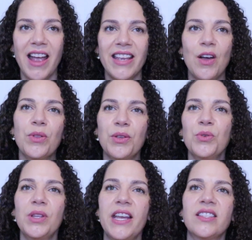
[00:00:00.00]
I go
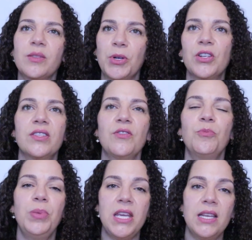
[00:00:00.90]
through like spurts
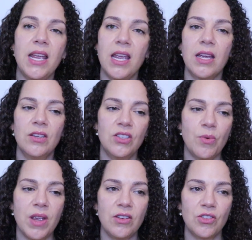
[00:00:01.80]
of beading and
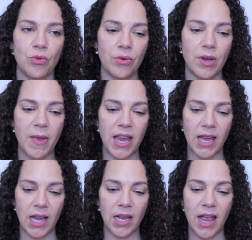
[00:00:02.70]
doing jewelry making,